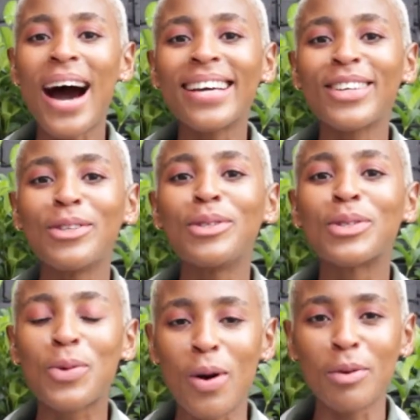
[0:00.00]
Another
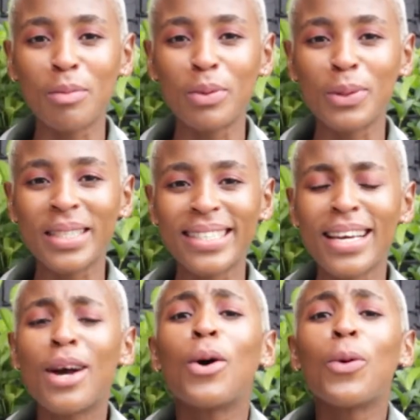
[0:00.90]
question is,
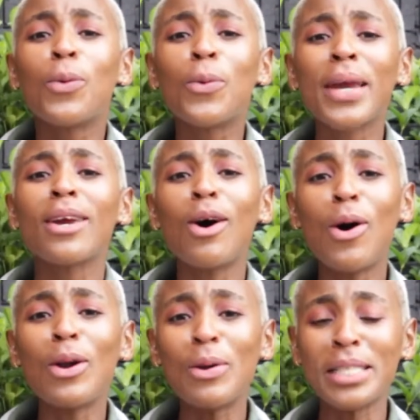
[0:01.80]
why should
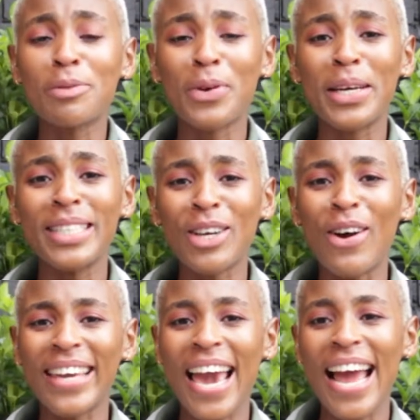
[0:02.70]
I use
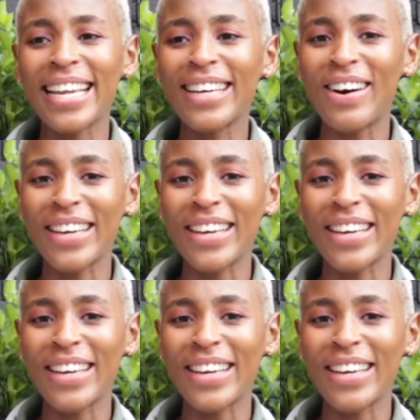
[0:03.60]
GuanoBoost?